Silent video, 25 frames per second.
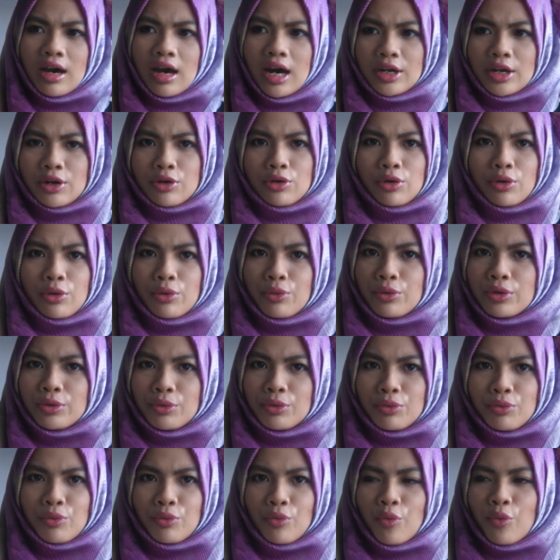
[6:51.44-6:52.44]
I don't know,
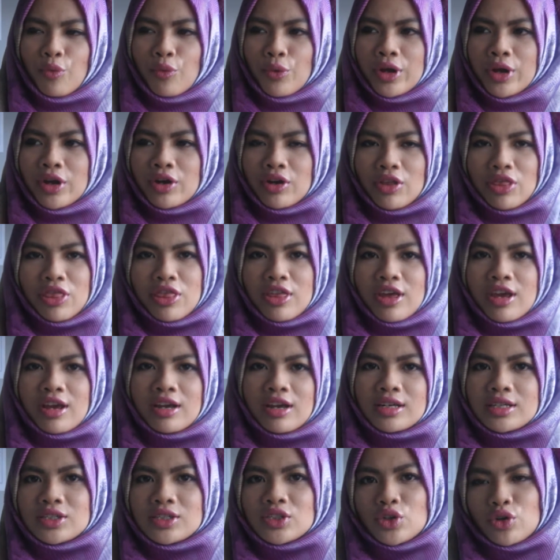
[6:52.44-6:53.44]
weird
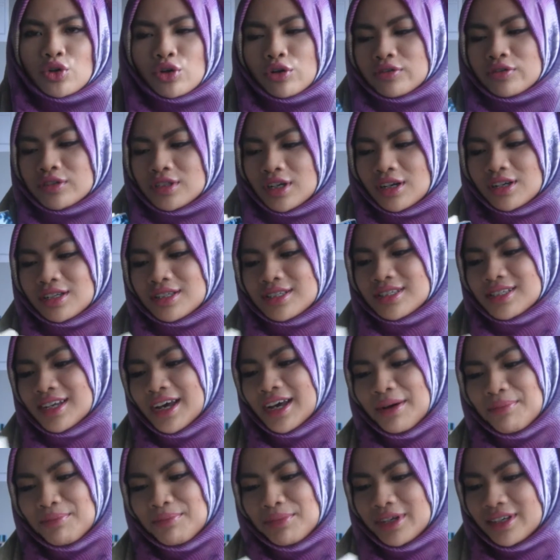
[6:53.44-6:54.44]
things sort of started to
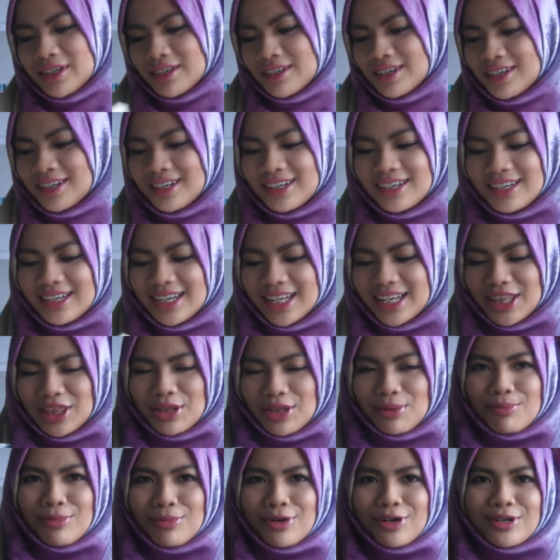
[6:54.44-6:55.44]
happen in
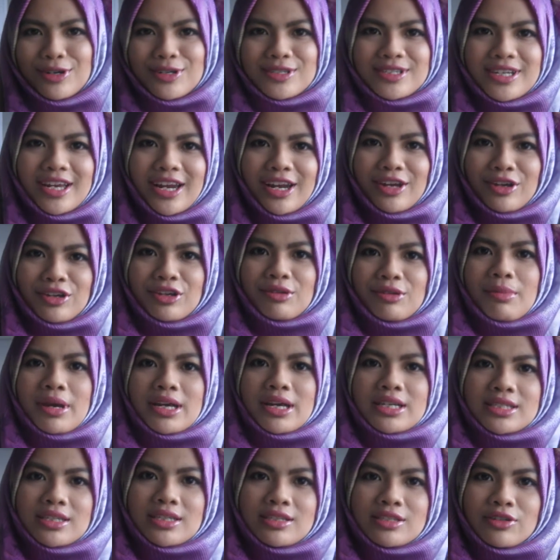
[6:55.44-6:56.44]
the books, and I couldn't make
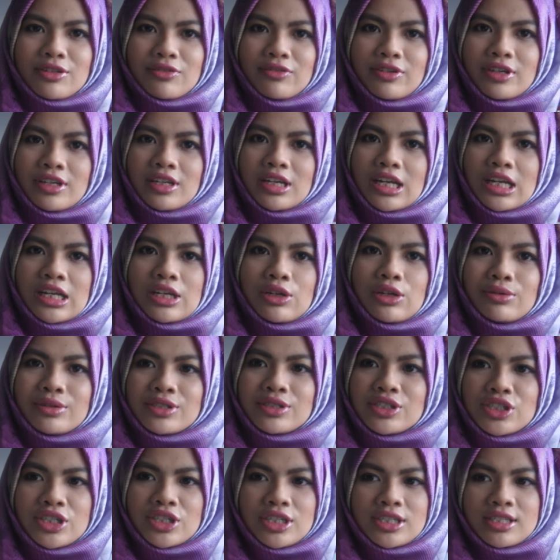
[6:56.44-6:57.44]
sense of it, and it
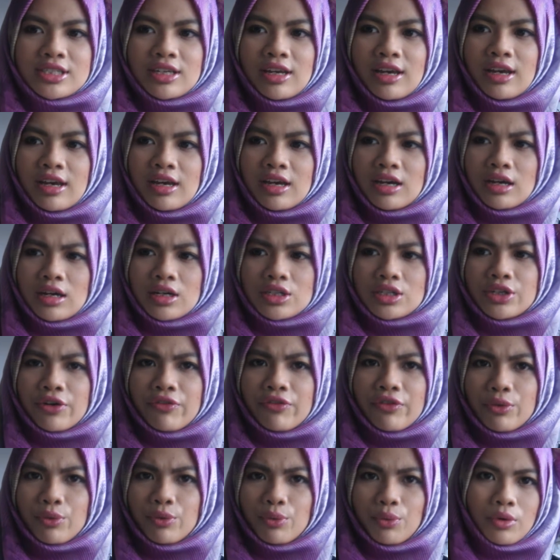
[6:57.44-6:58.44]
was just a
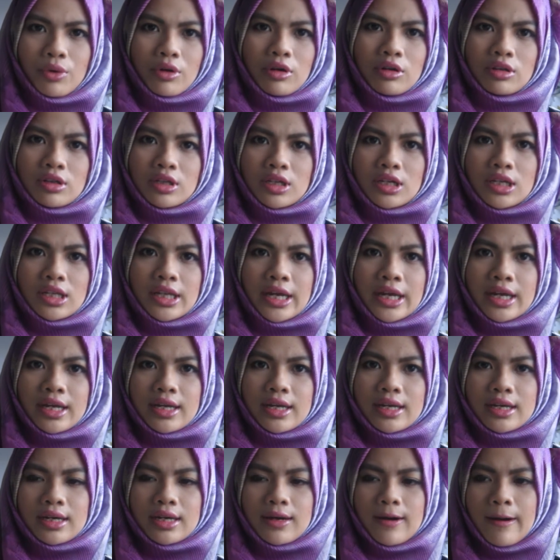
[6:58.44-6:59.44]
different world. Like
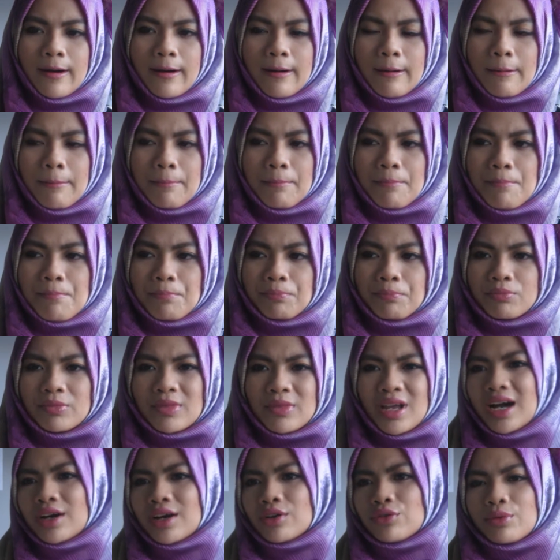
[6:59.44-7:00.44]

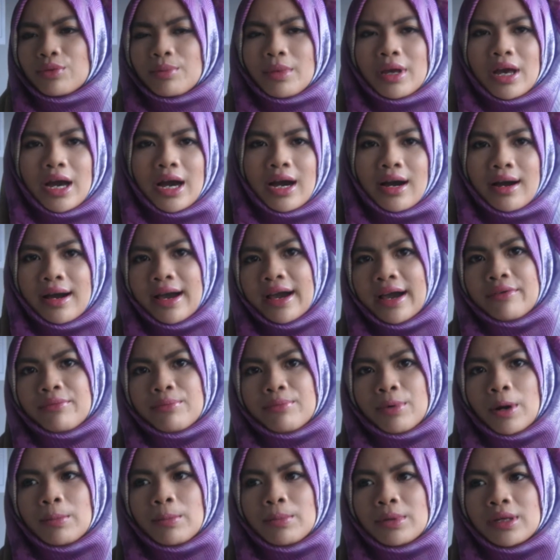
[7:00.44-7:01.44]
I don't know. I have
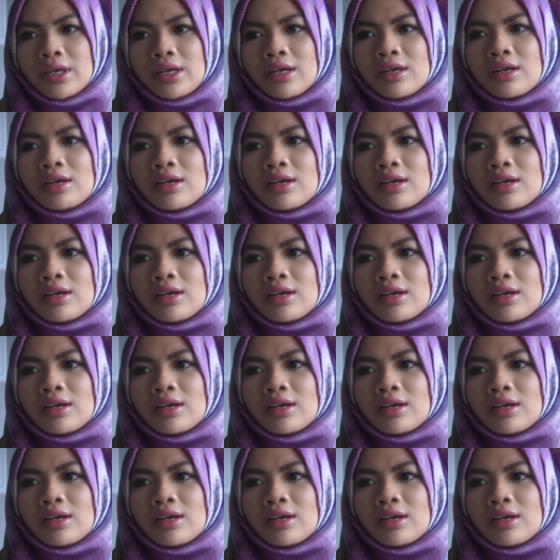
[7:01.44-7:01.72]
probably